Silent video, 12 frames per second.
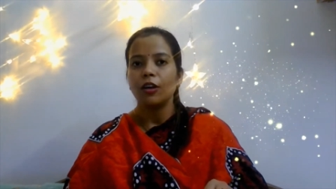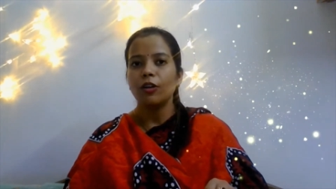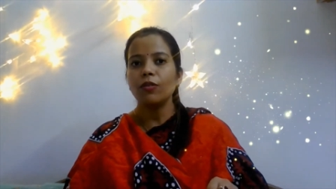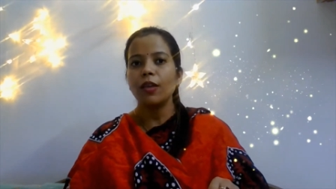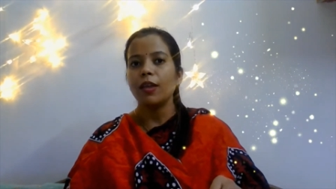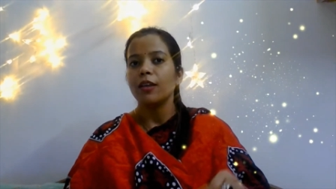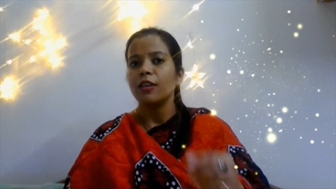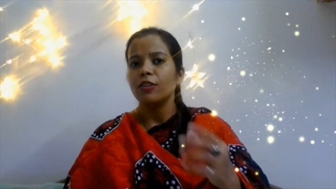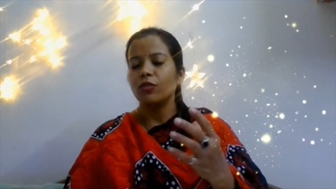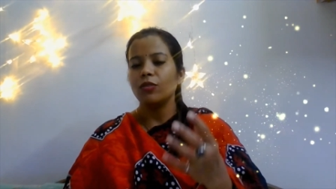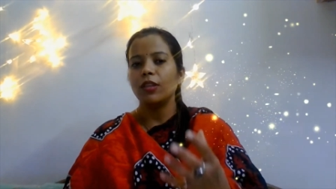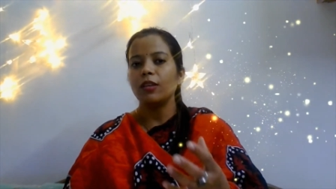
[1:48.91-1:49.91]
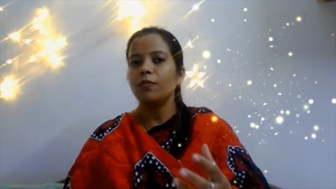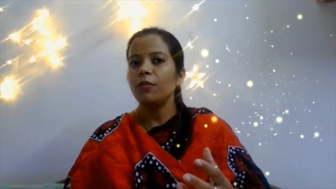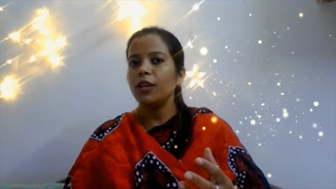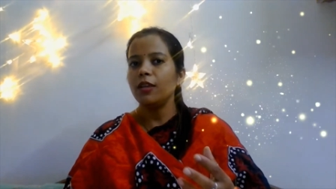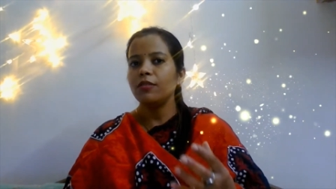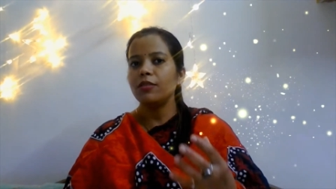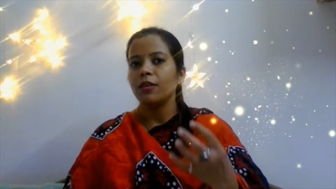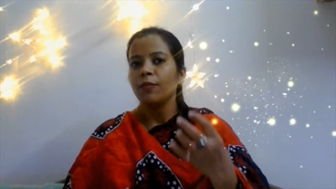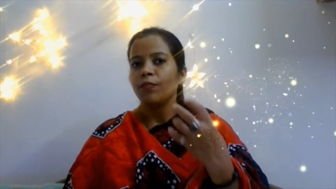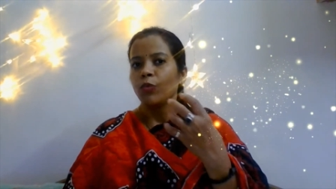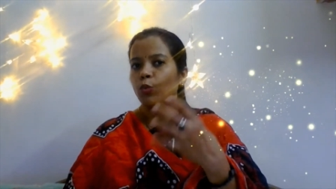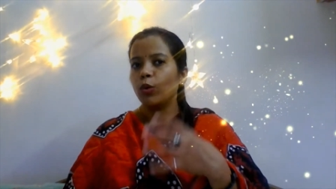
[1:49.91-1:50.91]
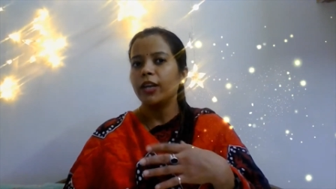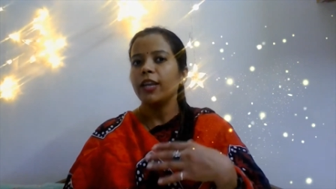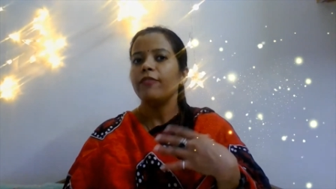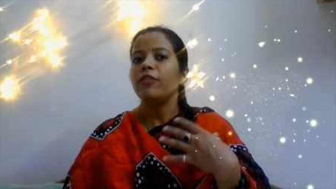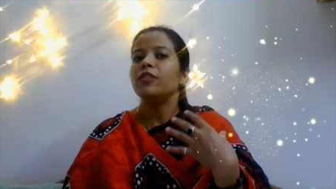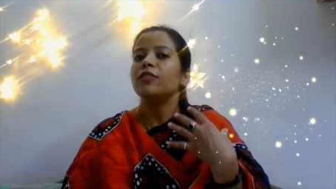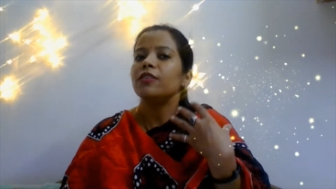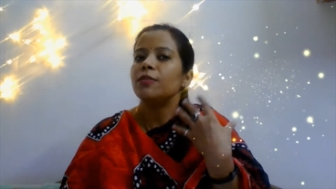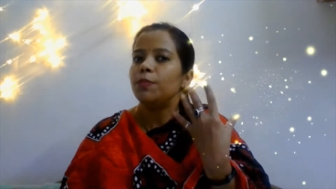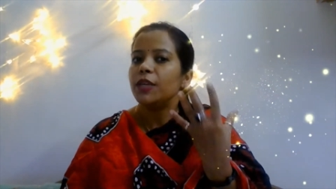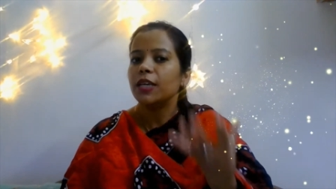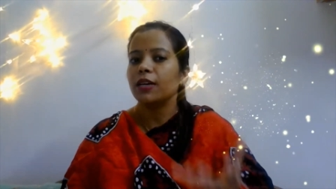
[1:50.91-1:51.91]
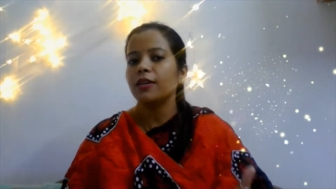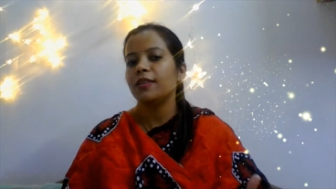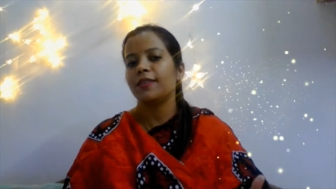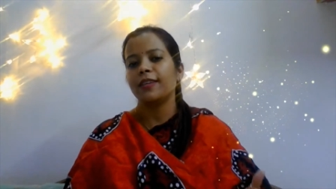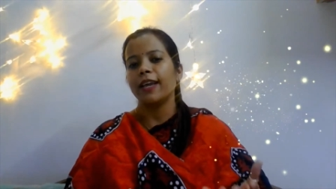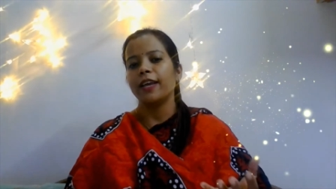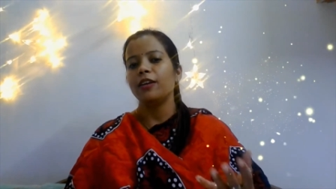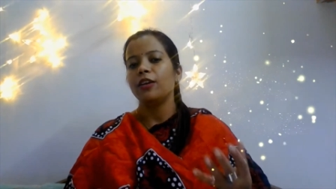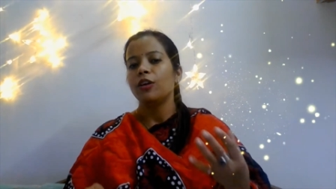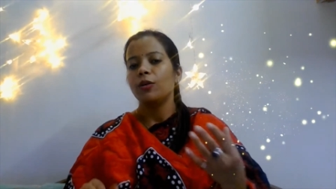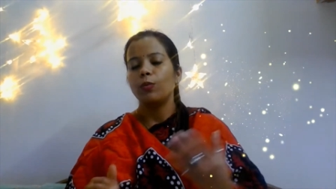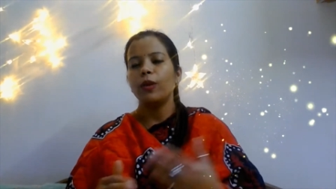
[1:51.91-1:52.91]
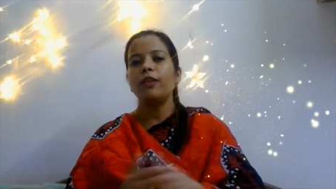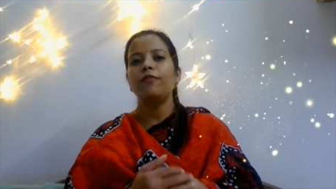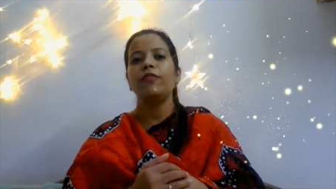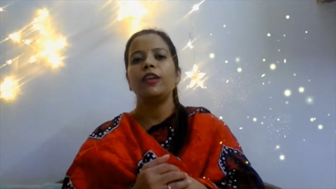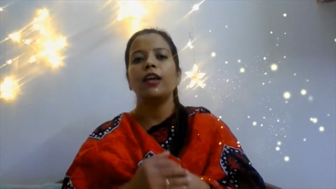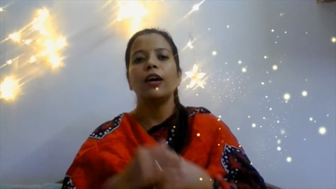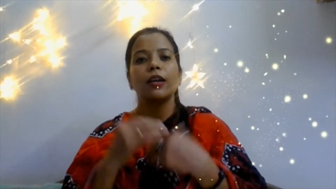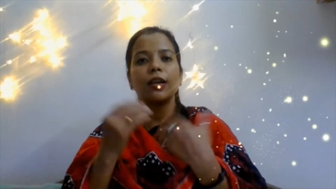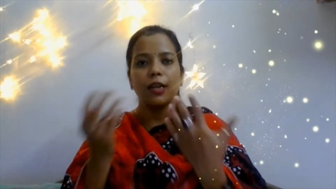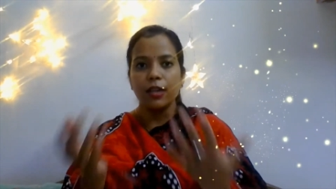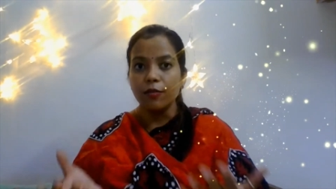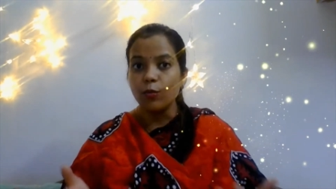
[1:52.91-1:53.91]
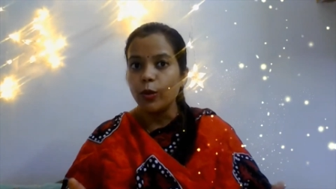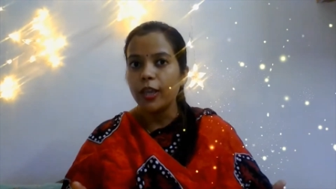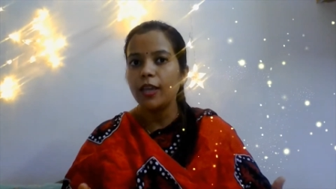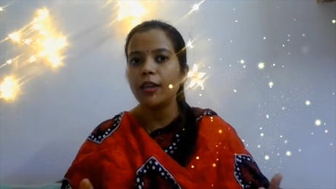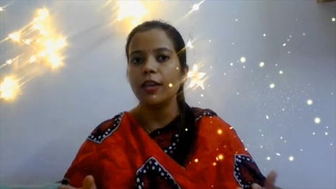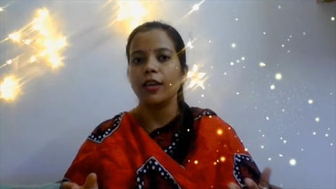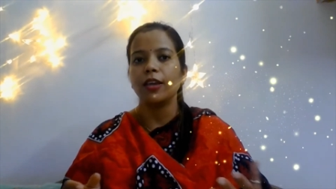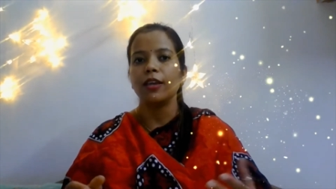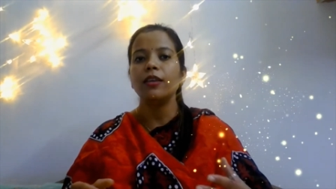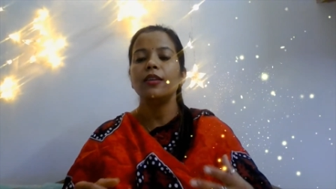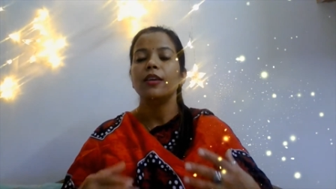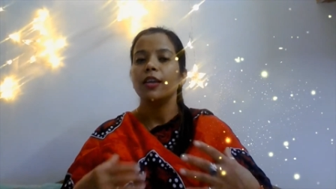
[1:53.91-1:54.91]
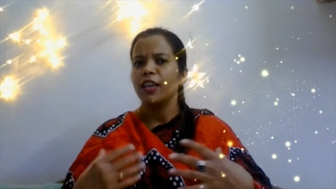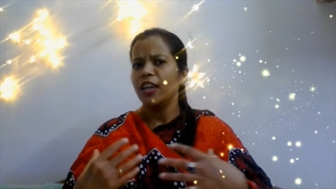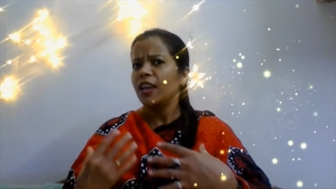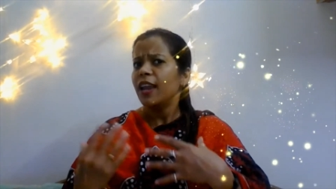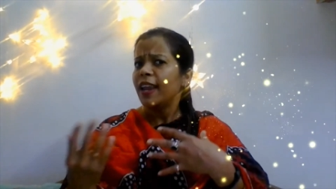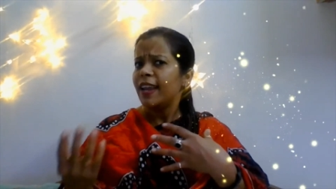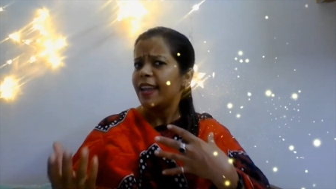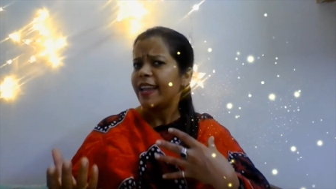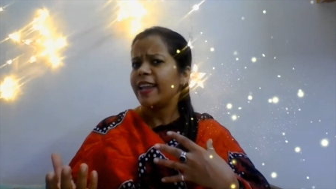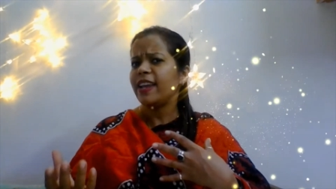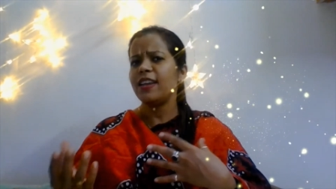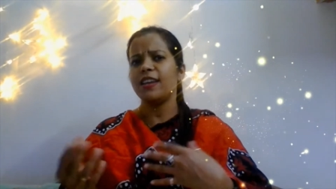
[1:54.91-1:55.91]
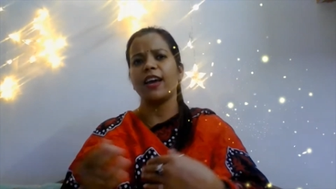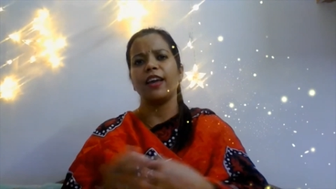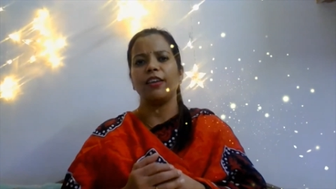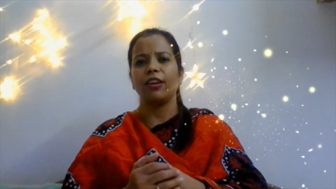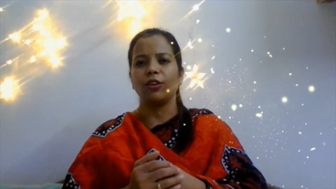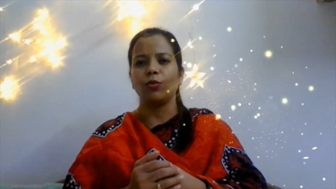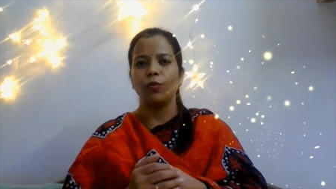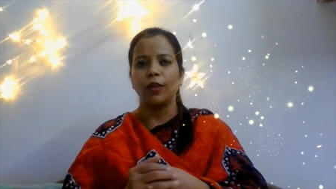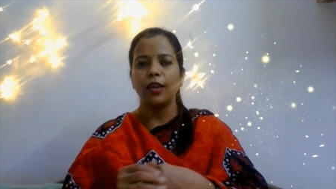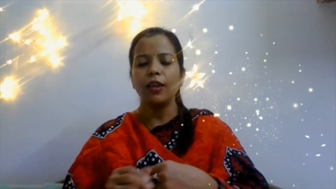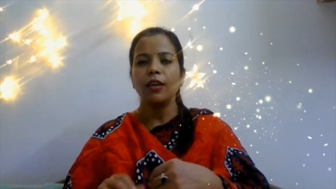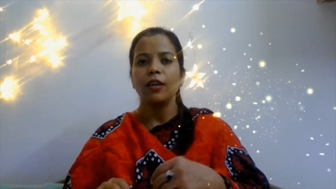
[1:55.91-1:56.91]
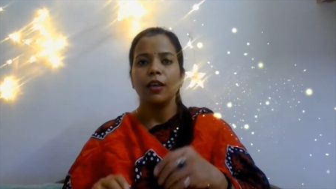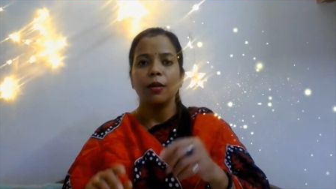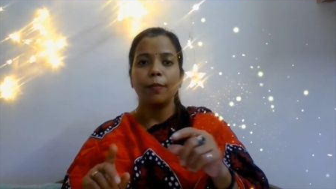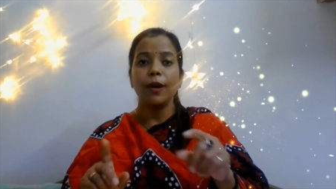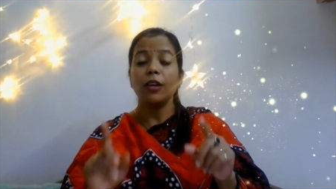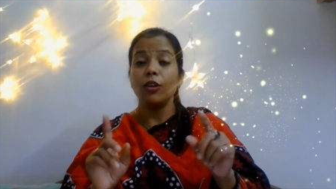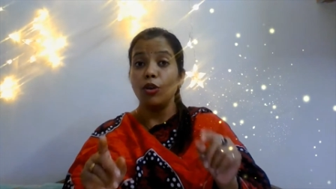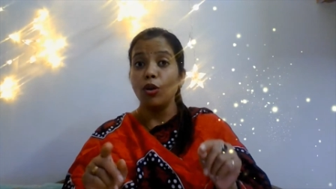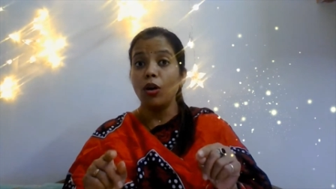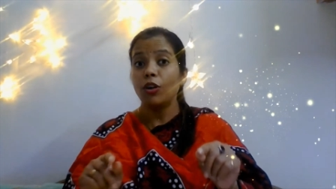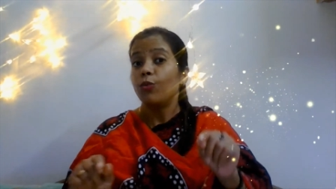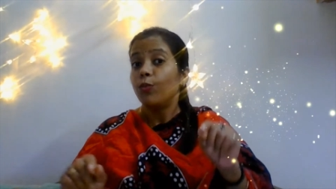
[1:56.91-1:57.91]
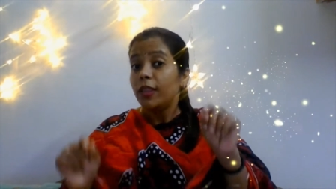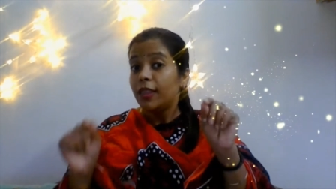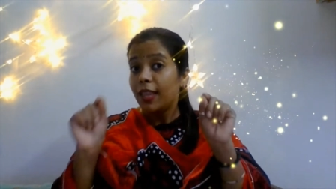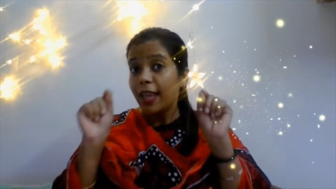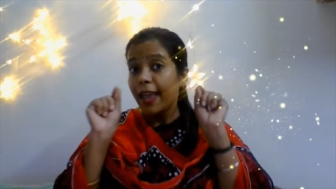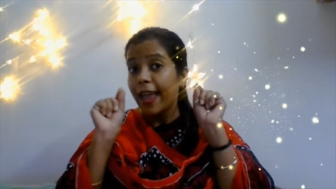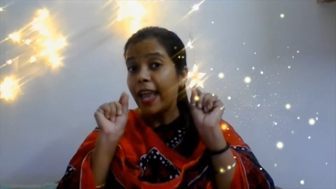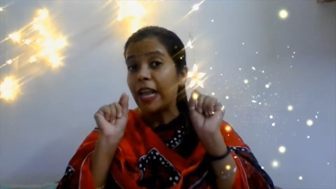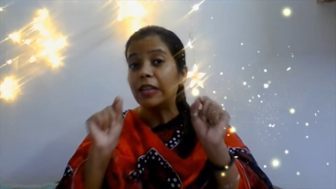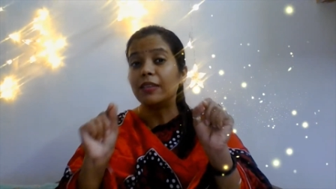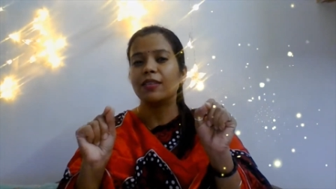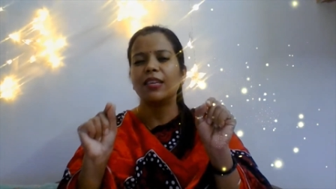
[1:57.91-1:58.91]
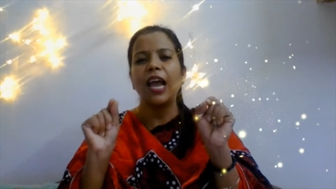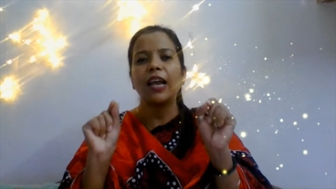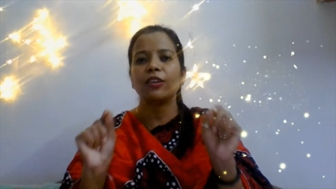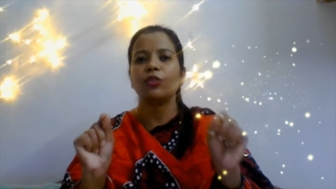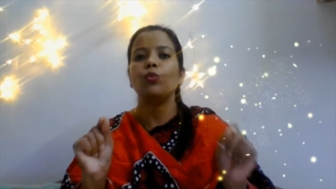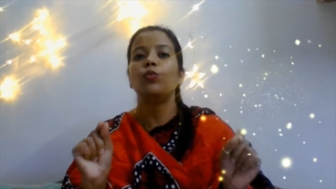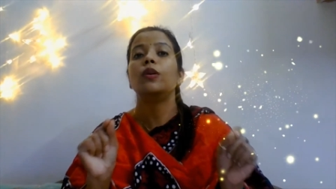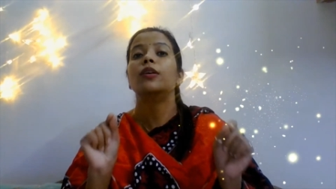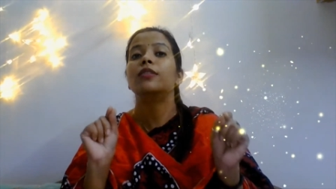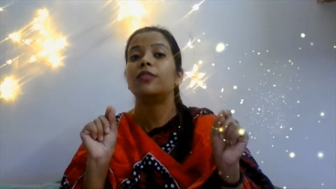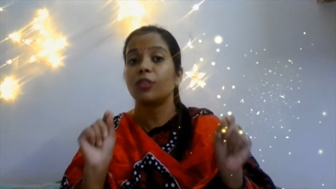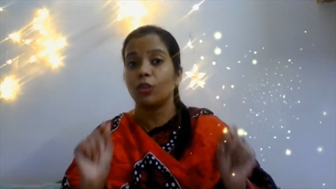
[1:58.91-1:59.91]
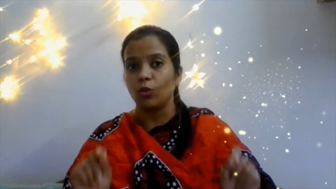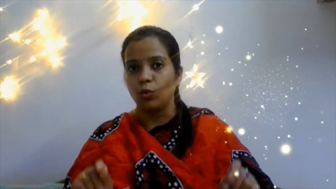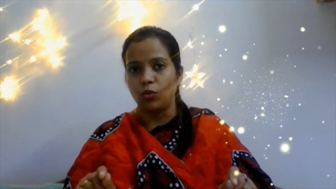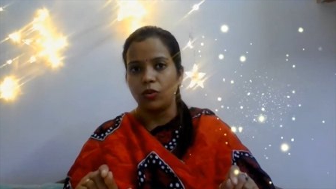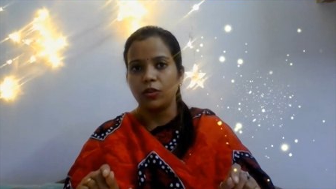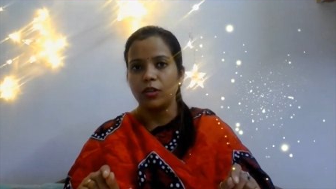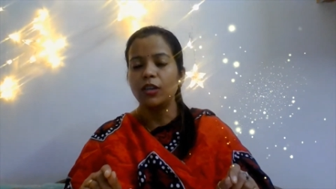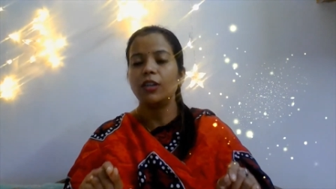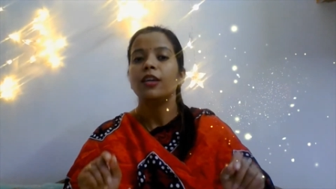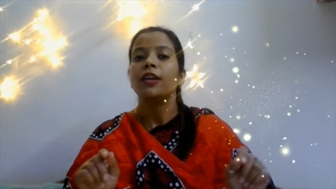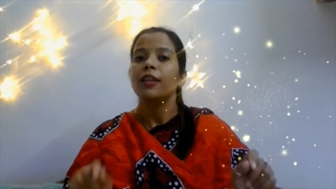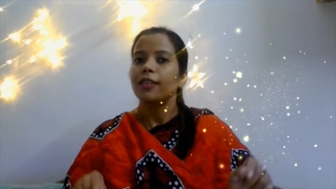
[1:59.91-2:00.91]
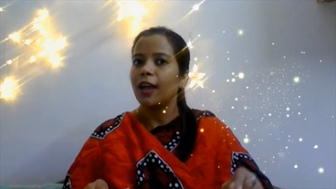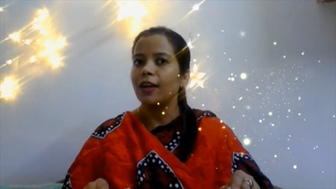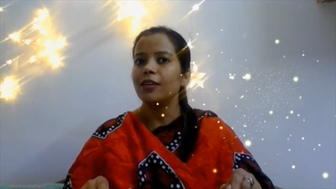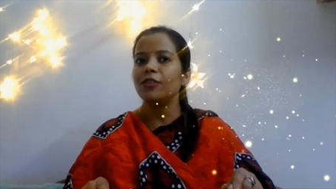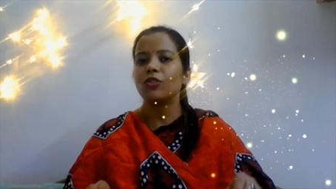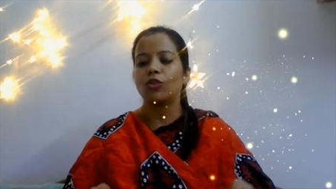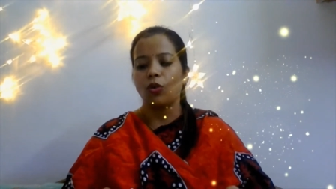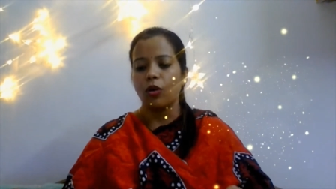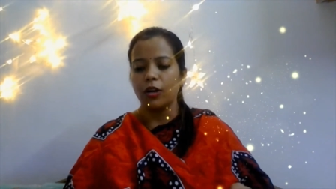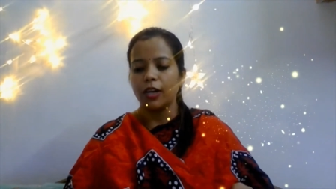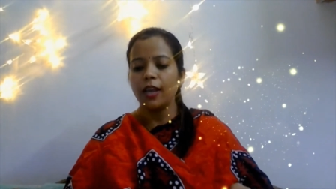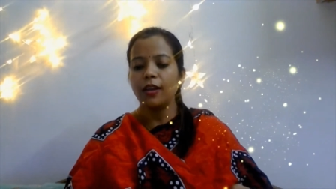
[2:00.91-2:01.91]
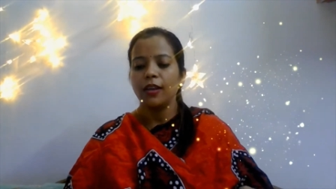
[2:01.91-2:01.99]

Okay, so that means whatever the speaker said, when we are conveying it in an indirect way, but not with the exact words quoted, that is called an